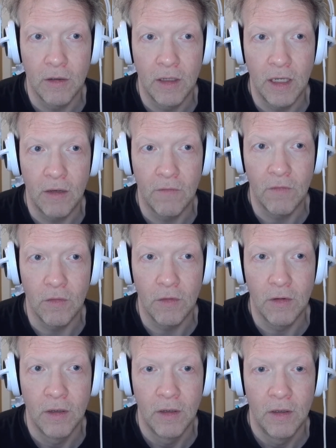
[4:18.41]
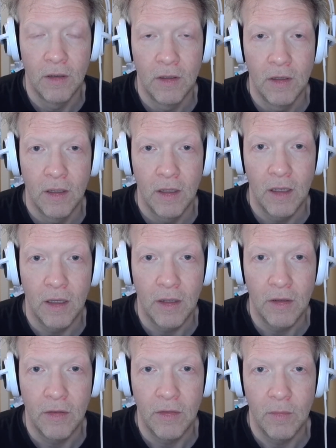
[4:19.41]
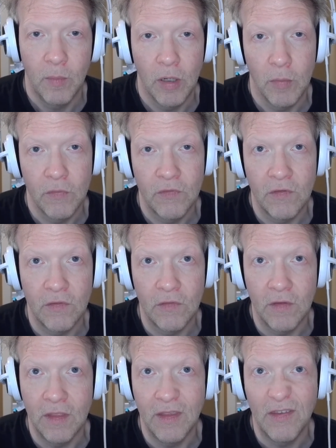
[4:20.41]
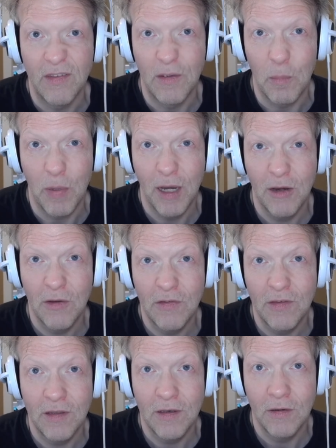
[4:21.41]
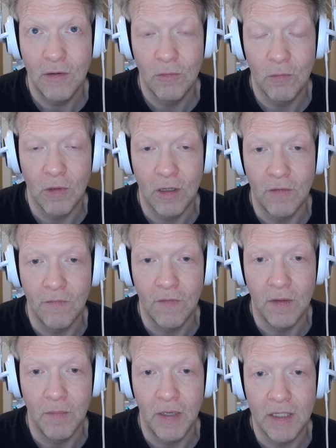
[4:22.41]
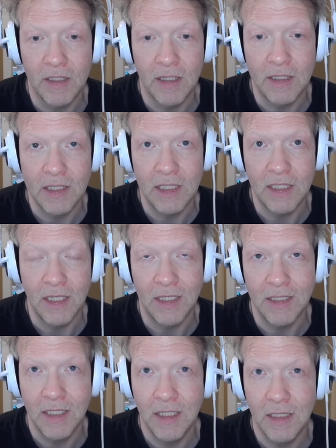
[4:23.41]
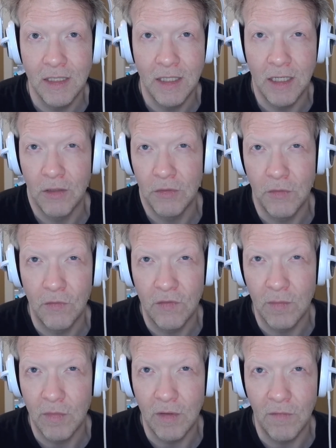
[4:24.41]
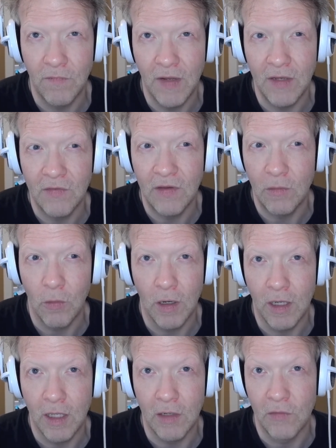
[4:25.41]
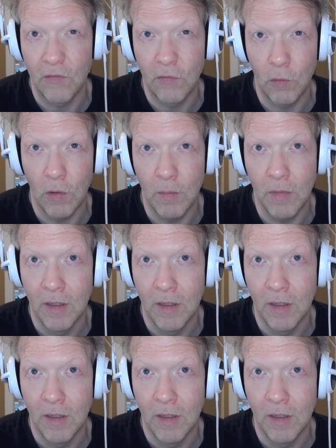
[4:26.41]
Now for purposes of this comparison, we're going to flip back to the C910 and I'll do something fancy where I kind of scrub